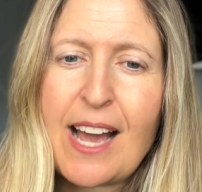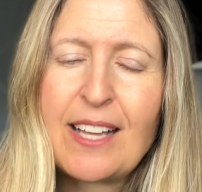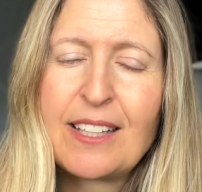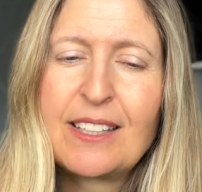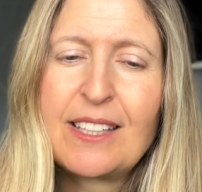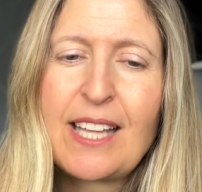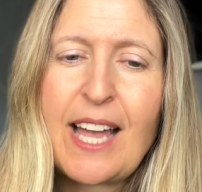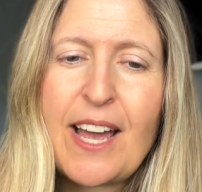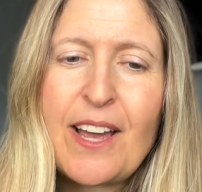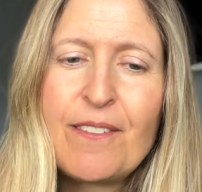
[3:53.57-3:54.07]
I
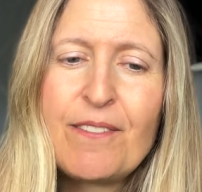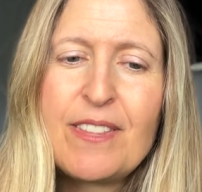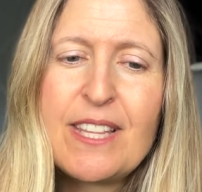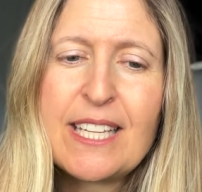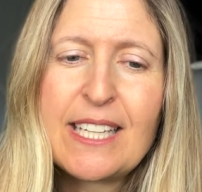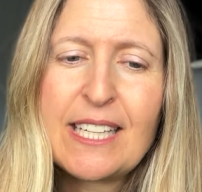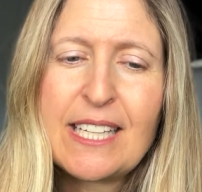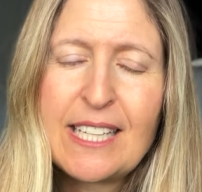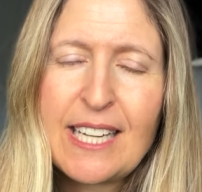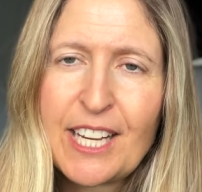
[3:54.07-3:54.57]
love the
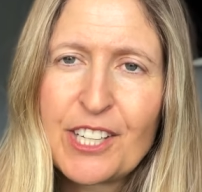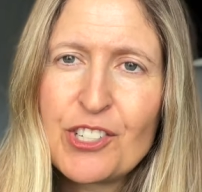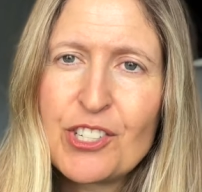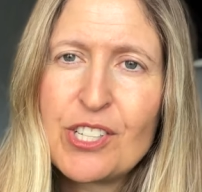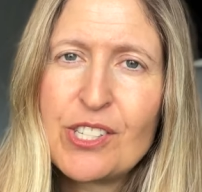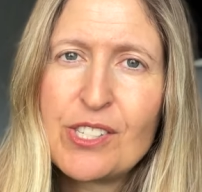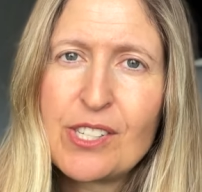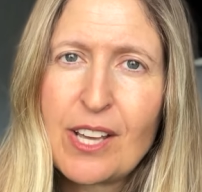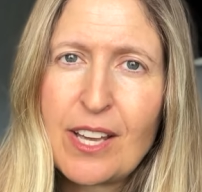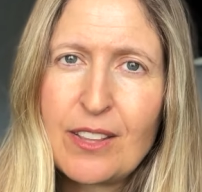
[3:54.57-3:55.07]

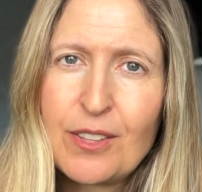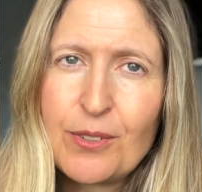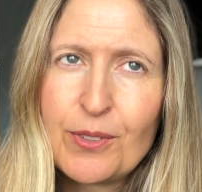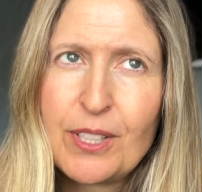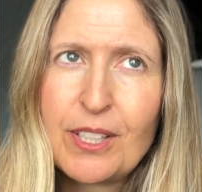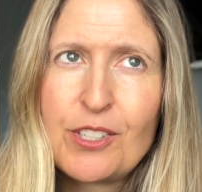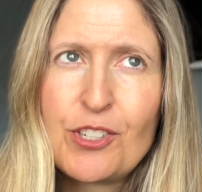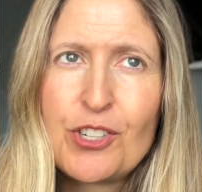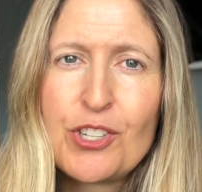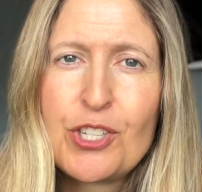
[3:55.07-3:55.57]
connections and the
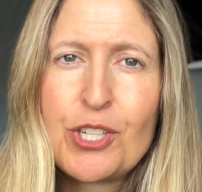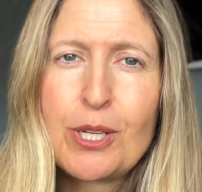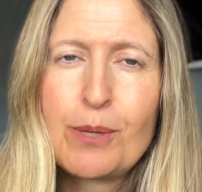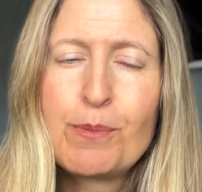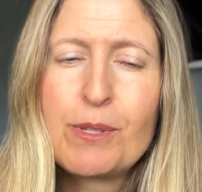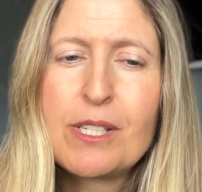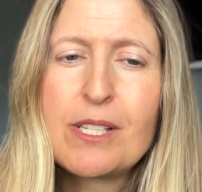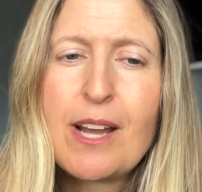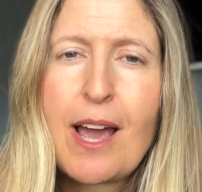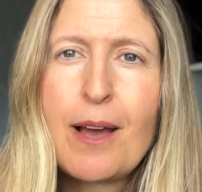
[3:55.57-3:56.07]

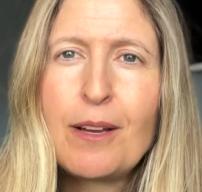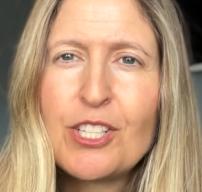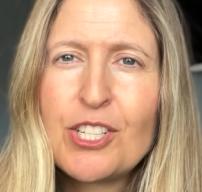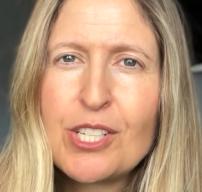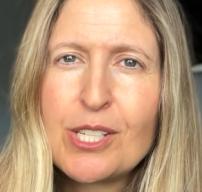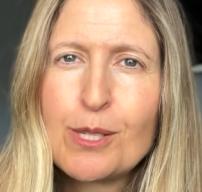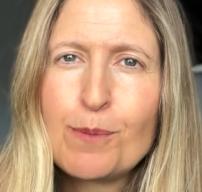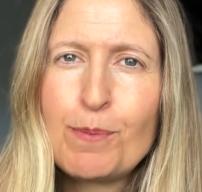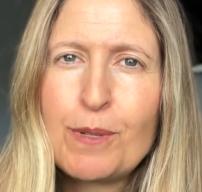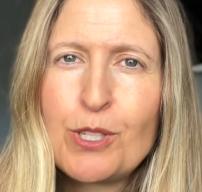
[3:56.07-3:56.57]
relationships, not
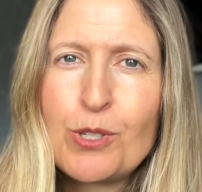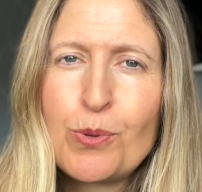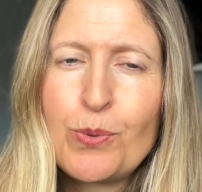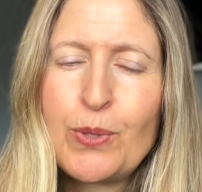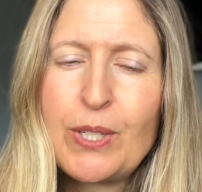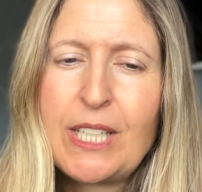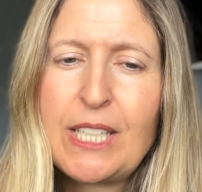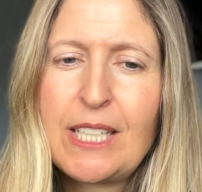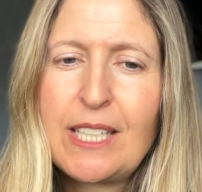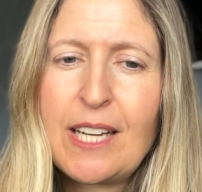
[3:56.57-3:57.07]
just
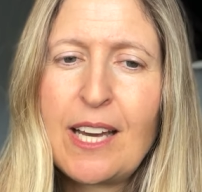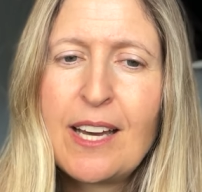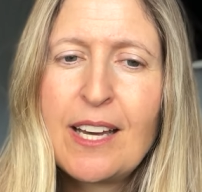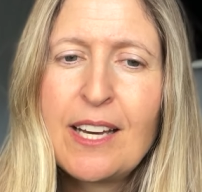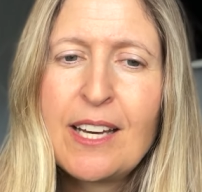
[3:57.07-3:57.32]
between